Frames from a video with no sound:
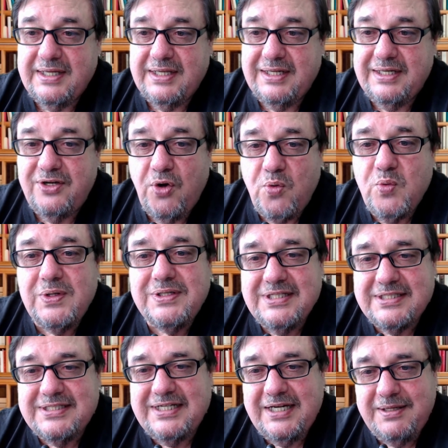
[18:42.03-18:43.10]
no one
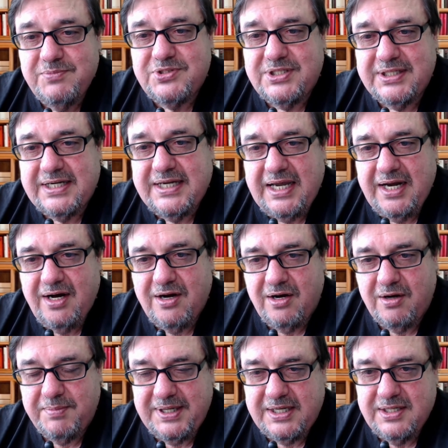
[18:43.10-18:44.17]
seems to care
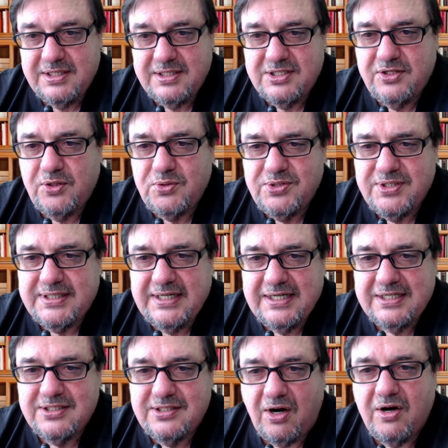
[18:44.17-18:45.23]
because those
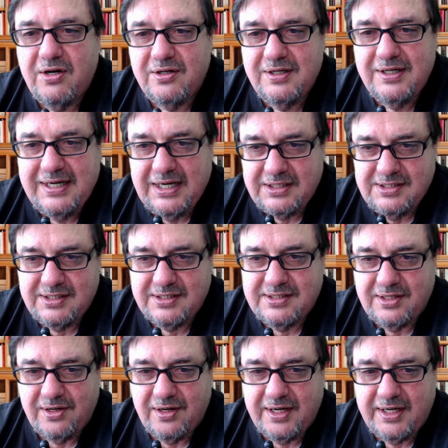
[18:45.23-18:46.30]
things aren't
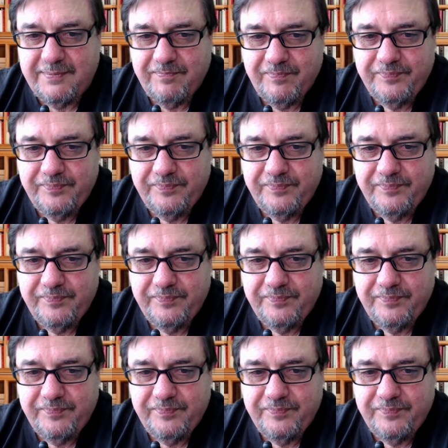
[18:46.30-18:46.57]
necessary.